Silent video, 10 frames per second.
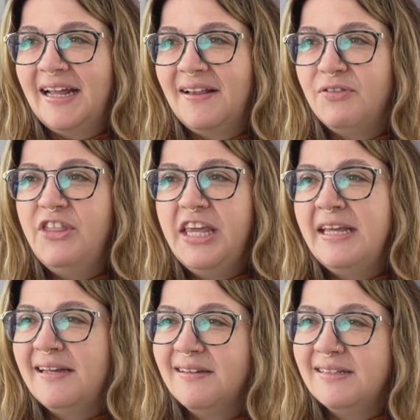
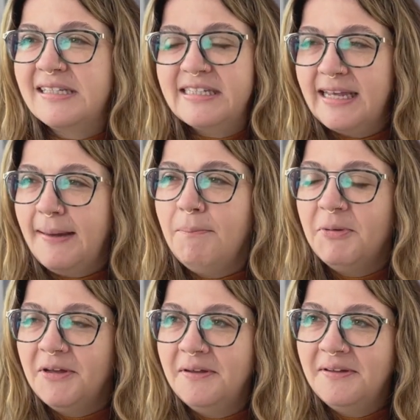the zip
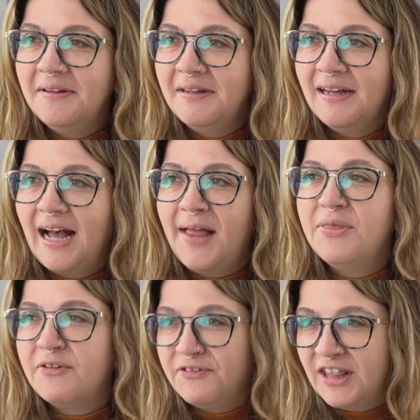on the
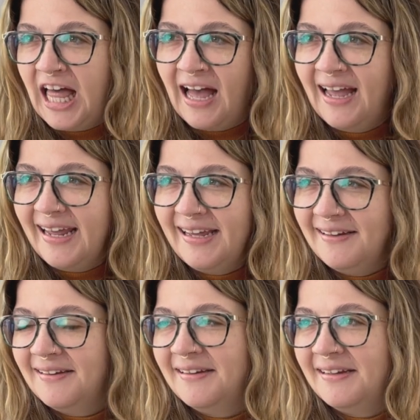fly,
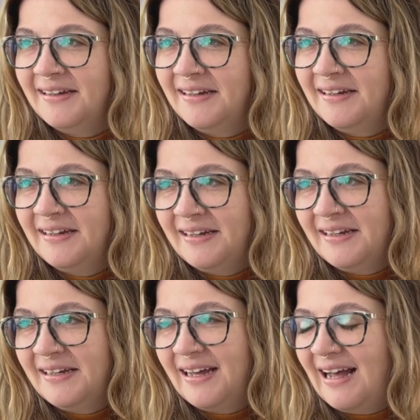
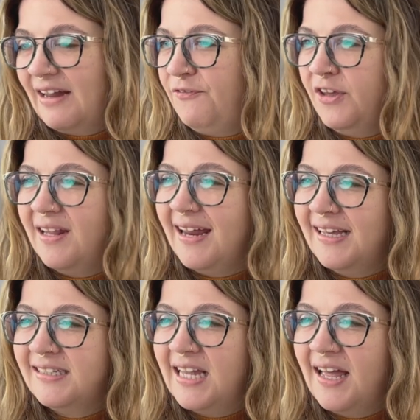I feel like
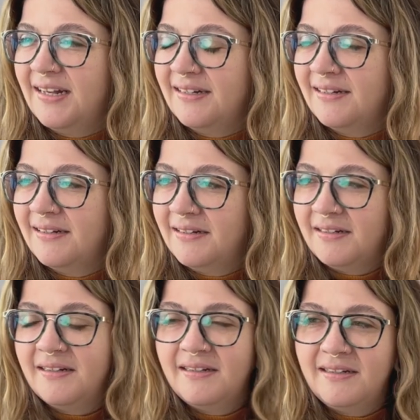is on
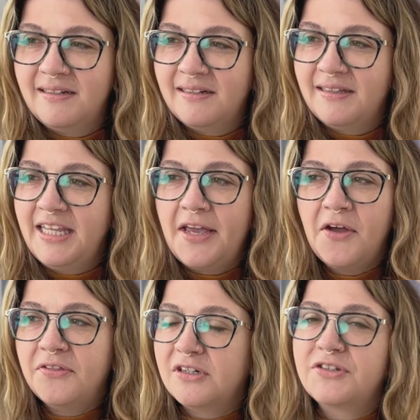the
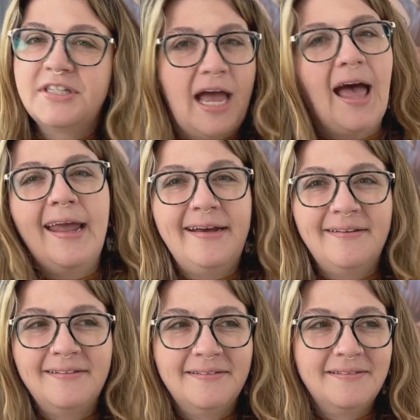other side.
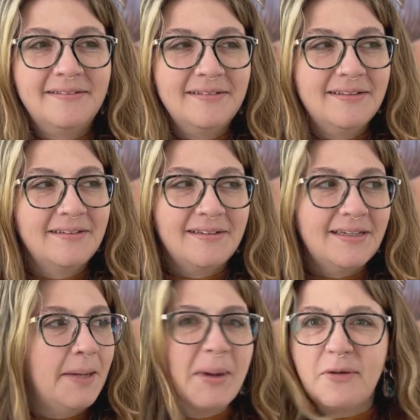
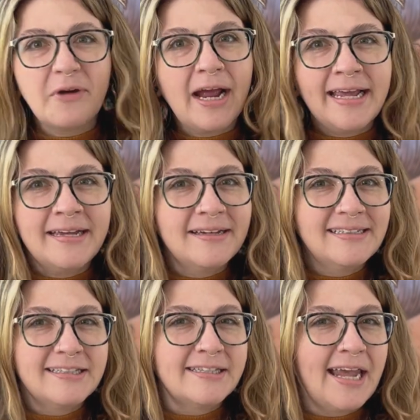Am I right
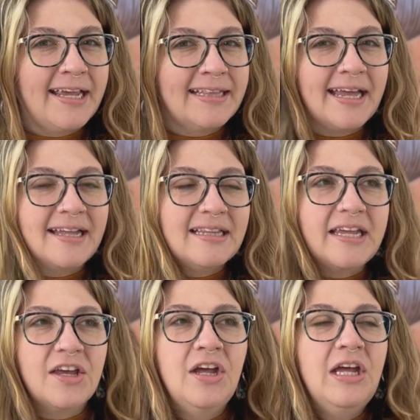in saying that?
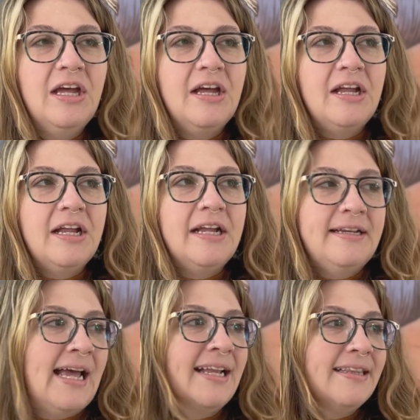Like,
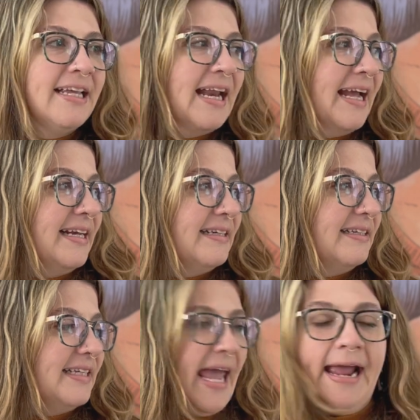not that I
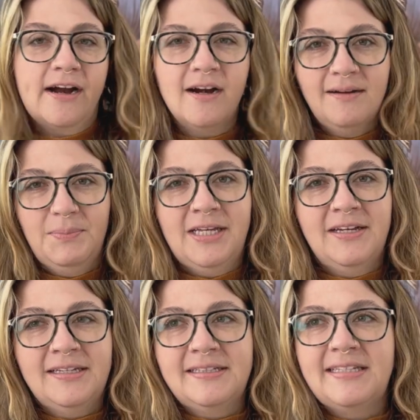care,
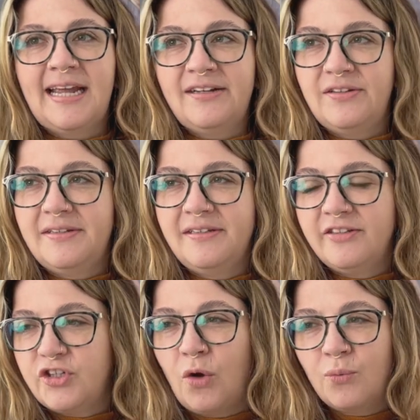because I
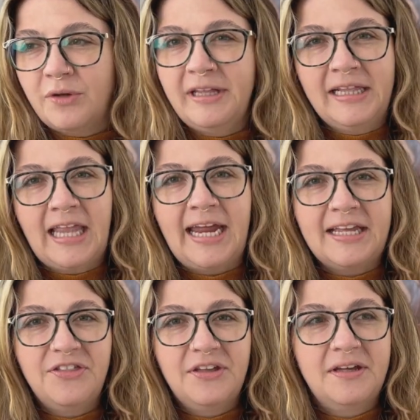don't really
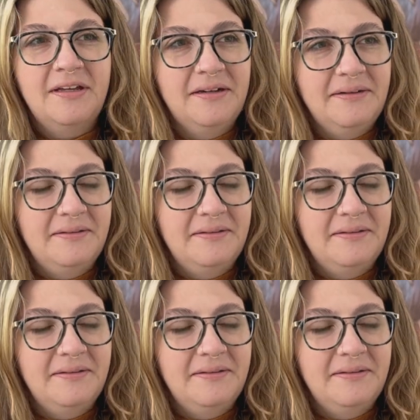like the,